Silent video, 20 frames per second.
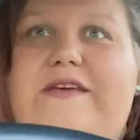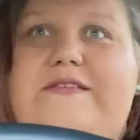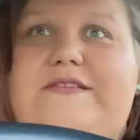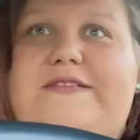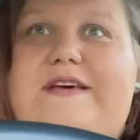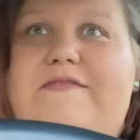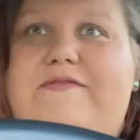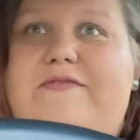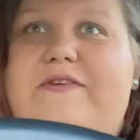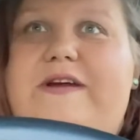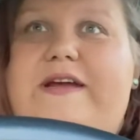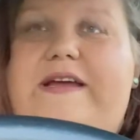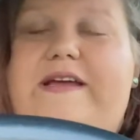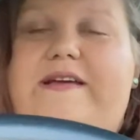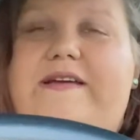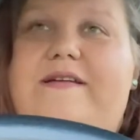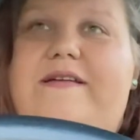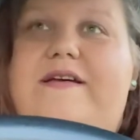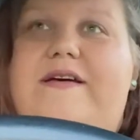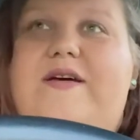you're
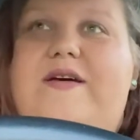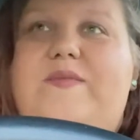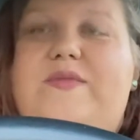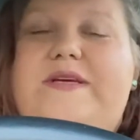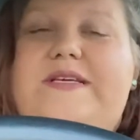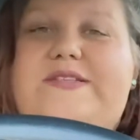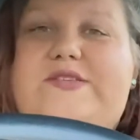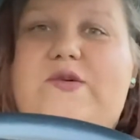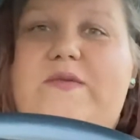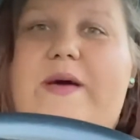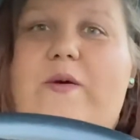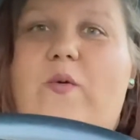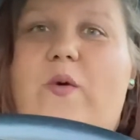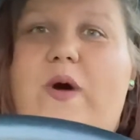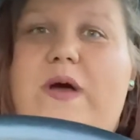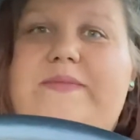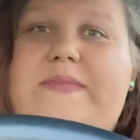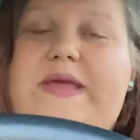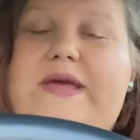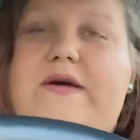suffering, please don't let
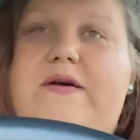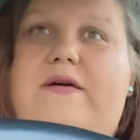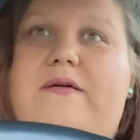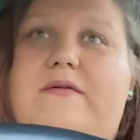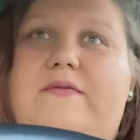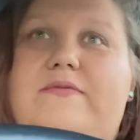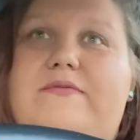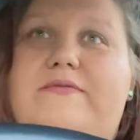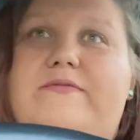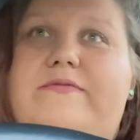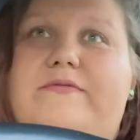one meal